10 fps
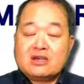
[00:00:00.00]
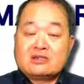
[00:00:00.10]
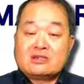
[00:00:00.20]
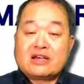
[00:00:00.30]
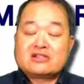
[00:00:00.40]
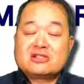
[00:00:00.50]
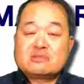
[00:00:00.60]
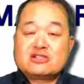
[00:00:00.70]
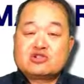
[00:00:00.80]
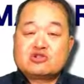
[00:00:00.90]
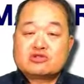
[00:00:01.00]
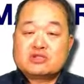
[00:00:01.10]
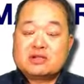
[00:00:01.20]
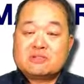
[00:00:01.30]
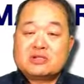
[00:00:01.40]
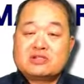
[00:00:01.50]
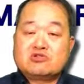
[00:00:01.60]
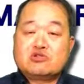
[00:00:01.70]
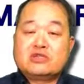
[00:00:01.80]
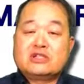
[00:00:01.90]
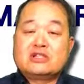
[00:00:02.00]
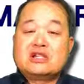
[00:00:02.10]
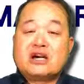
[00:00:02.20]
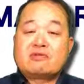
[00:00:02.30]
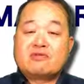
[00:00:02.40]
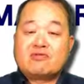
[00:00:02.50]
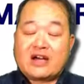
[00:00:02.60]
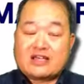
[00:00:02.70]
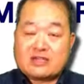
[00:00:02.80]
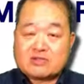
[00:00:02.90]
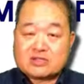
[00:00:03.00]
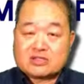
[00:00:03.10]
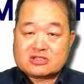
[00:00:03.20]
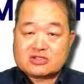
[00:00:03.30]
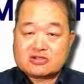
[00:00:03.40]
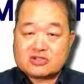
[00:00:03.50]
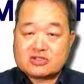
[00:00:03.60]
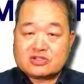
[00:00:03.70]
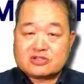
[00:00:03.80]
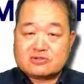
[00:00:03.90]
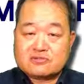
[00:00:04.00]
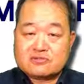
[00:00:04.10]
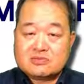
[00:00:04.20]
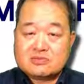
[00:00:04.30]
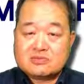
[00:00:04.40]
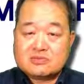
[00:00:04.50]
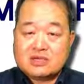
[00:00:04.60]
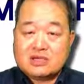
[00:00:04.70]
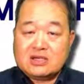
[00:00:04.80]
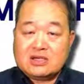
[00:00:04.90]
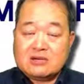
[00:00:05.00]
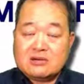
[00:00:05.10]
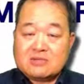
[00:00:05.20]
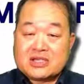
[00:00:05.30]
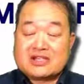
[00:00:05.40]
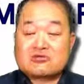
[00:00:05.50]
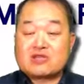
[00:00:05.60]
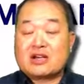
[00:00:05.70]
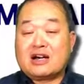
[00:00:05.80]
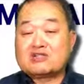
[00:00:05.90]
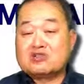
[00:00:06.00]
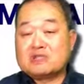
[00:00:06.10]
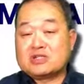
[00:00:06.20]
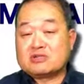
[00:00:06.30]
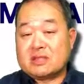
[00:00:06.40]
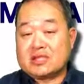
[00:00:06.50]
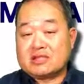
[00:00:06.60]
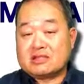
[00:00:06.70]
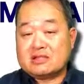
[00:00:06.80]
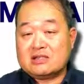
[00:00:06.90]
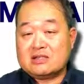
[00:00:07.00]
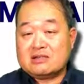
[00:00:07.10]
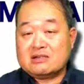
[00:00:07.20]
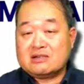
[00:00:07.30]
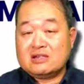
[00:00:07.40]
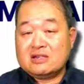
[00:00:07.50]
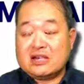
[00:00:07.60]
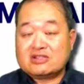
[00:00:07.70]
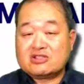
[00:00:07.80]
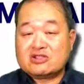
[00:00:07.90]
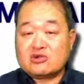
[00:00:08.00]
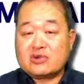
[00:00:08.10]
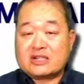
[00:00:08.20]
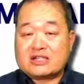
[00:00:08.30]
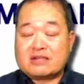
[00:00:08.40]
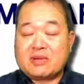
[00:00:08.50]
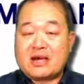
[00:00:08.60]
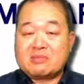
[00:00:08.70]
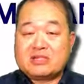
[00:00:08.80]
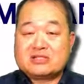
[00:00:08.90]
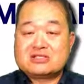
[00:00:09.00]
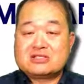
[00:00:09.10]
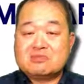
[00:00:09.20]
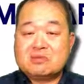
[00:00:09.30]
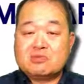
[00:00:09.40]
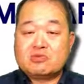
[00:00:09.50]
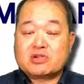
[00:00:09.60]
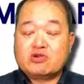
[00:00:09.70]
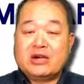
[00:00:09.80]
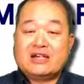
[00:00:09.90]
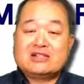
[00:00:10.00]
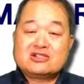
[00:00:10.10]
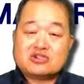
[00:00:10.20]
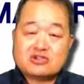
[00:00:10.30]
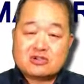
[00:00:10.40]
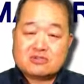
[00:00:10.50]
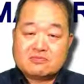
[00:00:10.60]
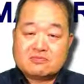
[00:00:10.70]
a lot of times insurance companies would not provide them with insurance because it would cost too much money. And so what ended up happening is these people would go uninsured,